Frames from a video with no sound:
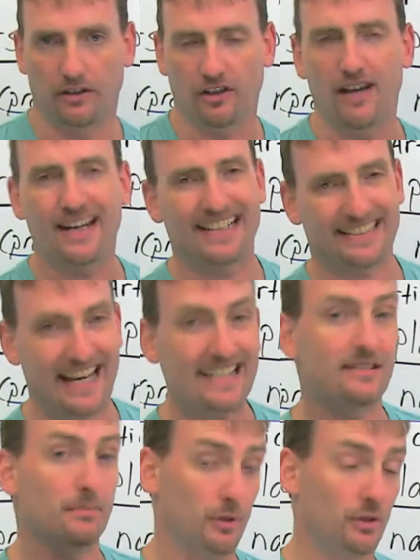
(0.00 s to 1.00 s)
not
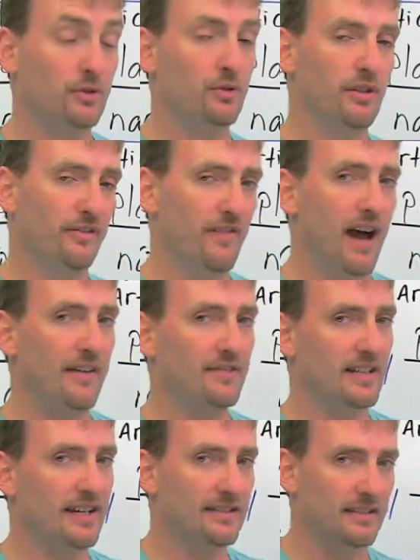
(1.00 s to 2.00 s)
accessible to the five
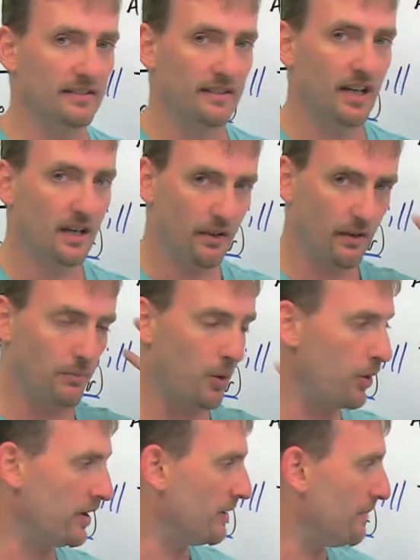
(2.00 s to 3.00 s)
senses. They're
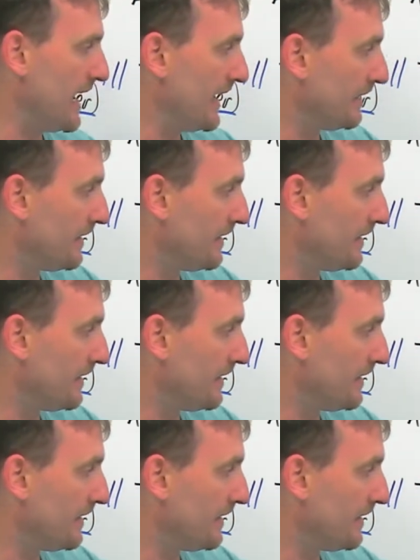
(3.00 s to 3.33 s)
more in the mind.